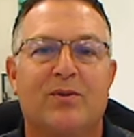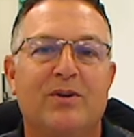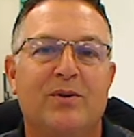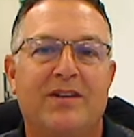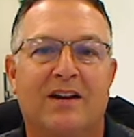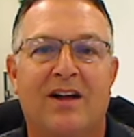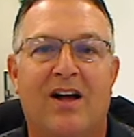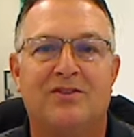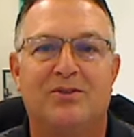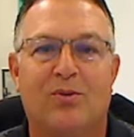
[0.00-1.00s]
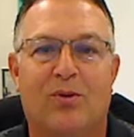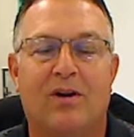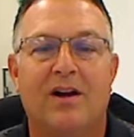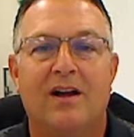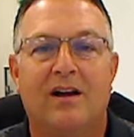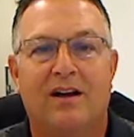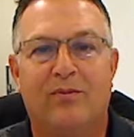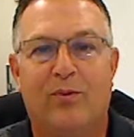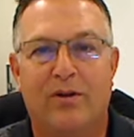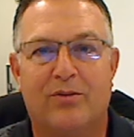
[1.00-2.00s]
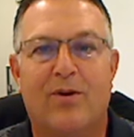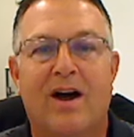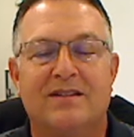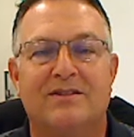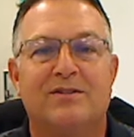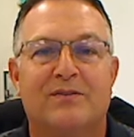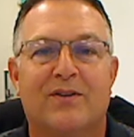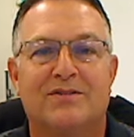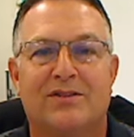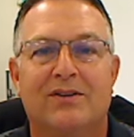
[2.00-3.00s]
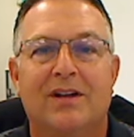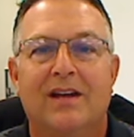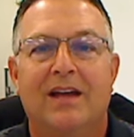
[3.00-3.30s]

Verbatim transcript: where we do a technology tour of one of the rides at Universal.